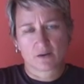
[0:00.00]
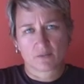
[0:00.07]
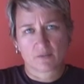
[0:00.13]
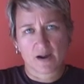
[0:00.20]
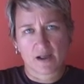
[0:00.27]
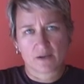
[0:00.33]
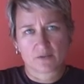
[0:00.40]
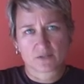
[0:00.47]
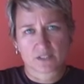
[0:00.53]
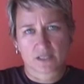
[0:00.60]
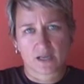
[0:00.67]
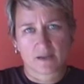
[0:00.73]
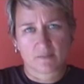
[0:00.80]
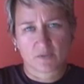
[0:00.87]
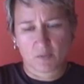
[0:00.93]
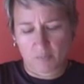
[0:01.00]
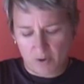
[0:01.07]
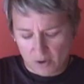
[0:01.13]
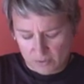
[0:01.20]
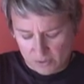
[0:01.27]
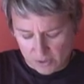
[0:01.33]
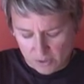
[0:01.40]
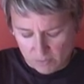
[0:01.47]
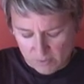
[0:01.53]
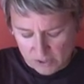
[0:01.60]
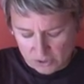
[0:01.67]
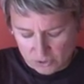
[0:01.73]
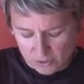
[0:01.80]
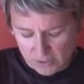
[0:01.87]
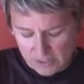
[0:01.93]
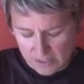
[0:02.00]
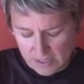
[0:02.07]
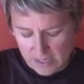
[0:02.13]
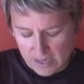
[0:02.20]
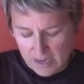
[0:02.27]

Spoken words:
around the part that you're measuring.